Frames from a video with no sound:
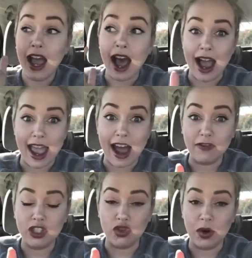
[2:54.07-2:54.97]
I have
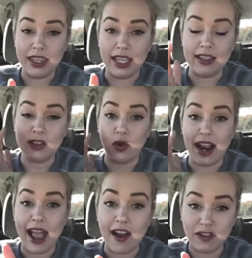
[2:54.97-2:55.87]
to join this, or I
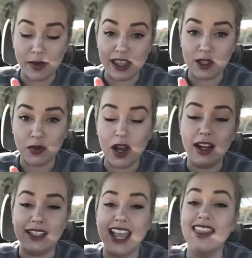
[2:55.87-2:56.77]
have to buy this
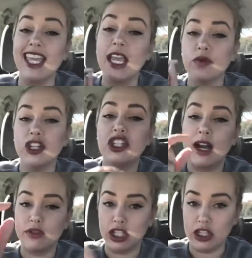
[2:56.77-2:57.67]
product, and they reach
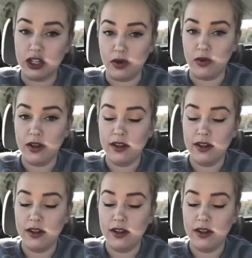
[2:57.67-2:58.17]
out to you.